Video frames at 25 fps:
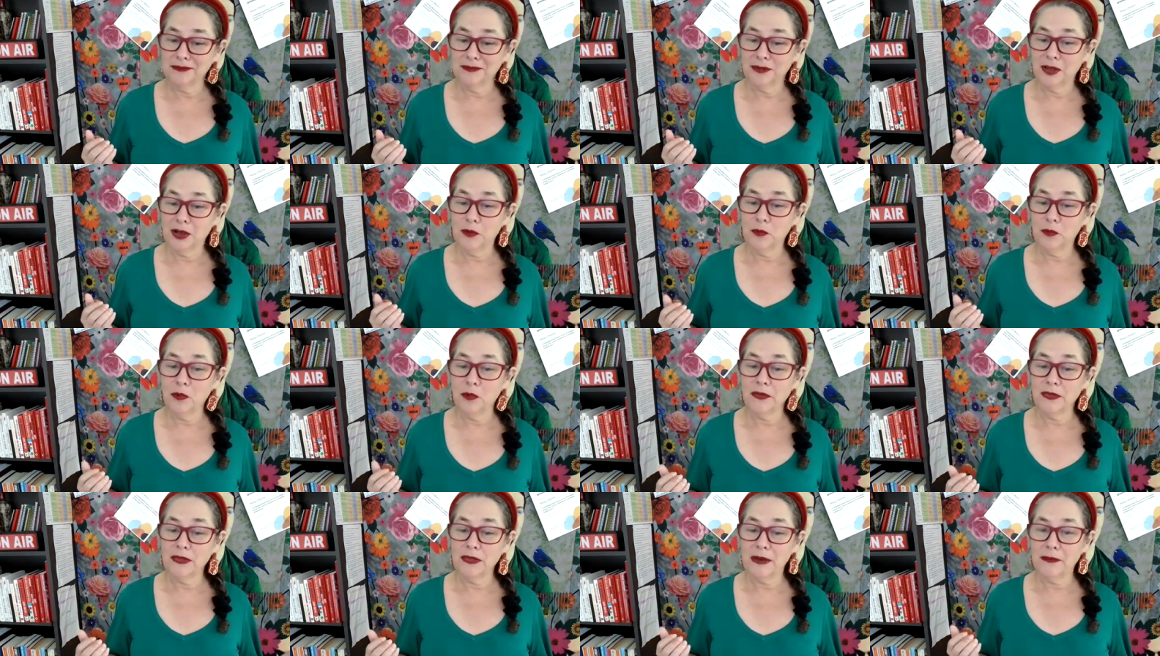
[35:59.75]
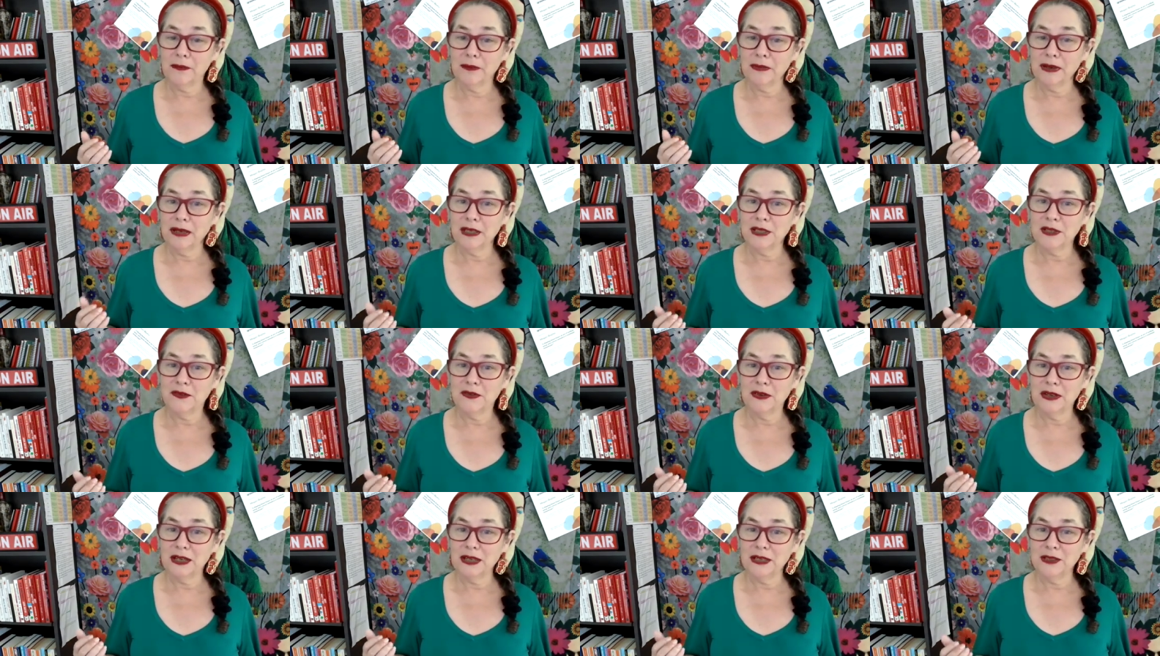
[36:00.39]
like what that
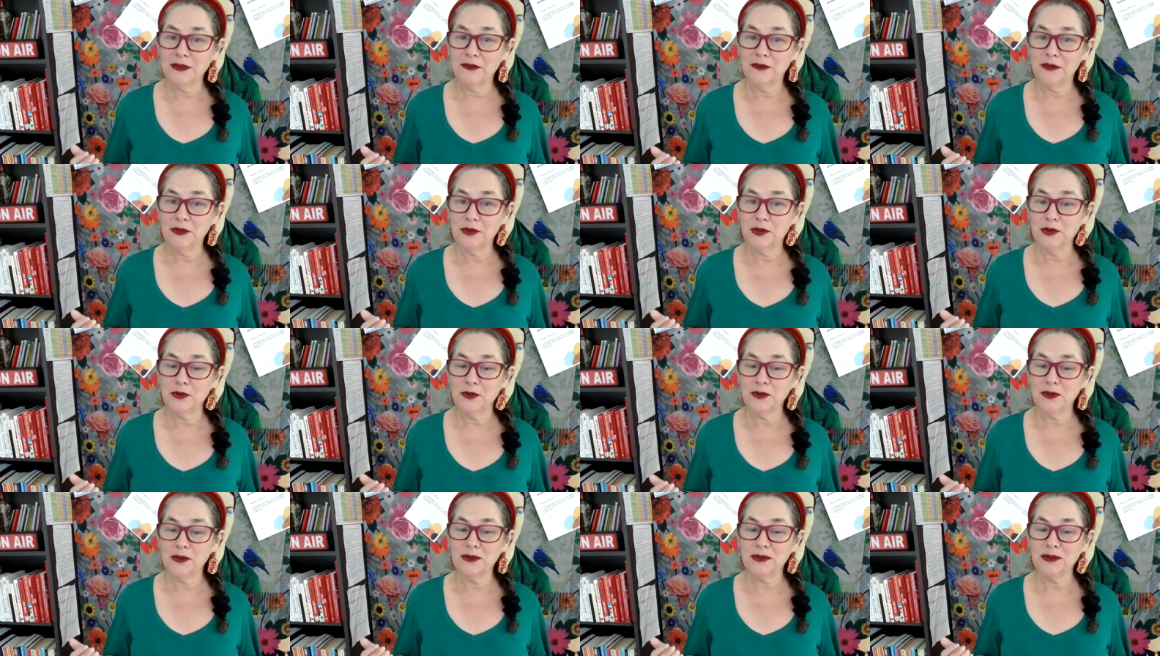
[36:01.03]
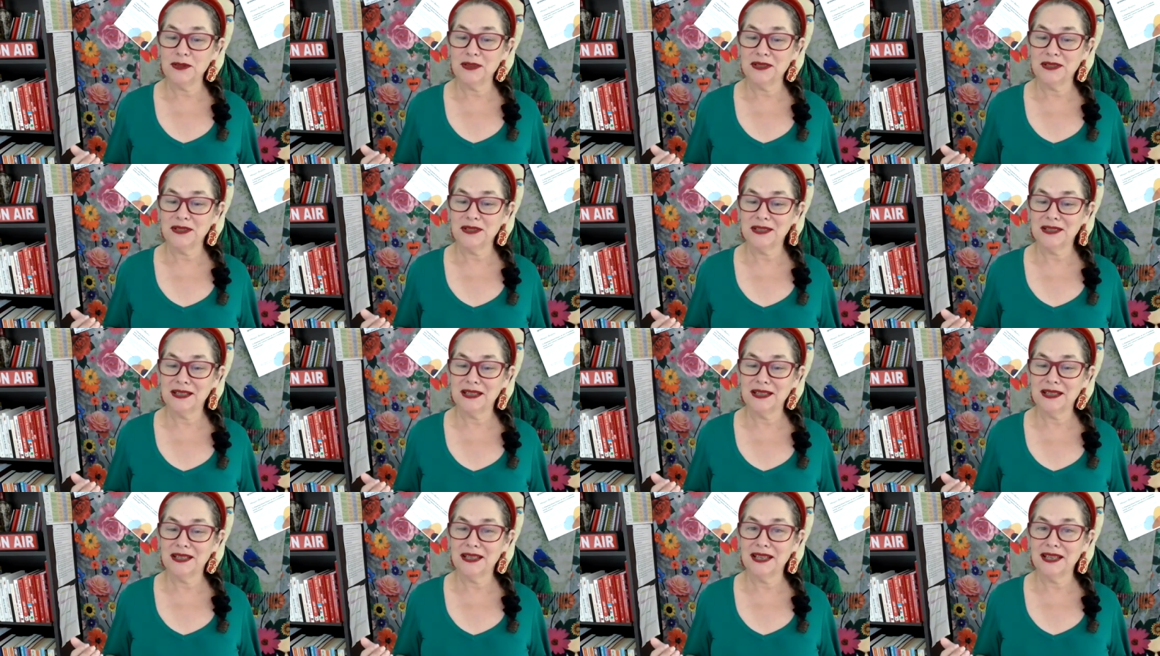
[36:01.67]
means for individuals.
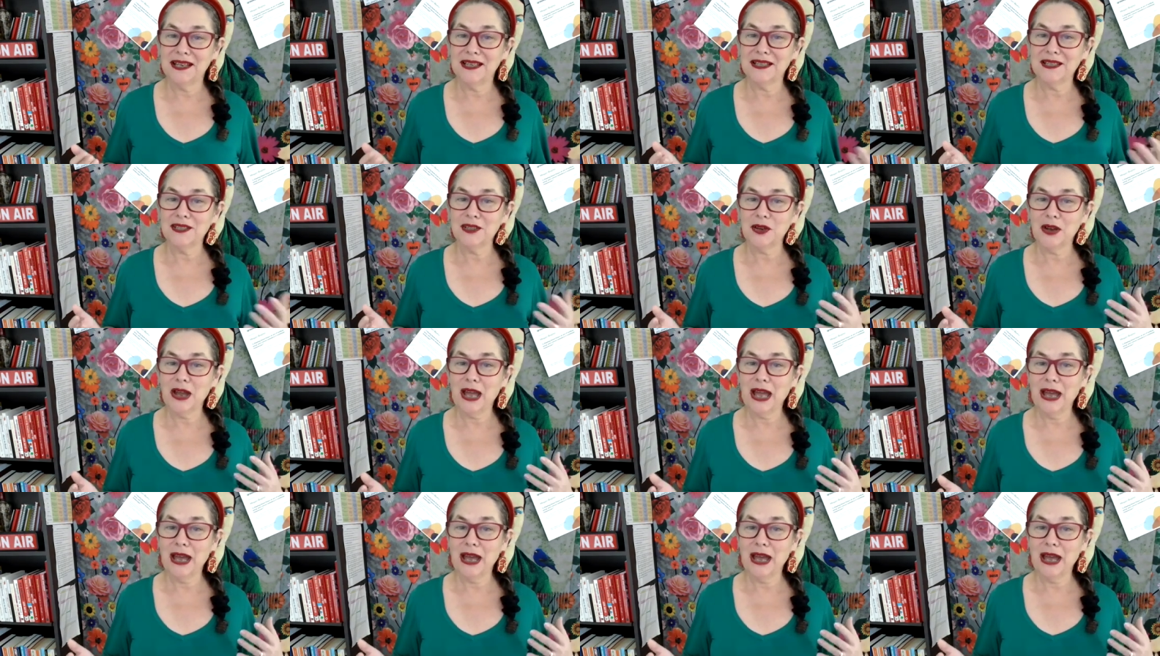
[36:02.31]
Yeah, so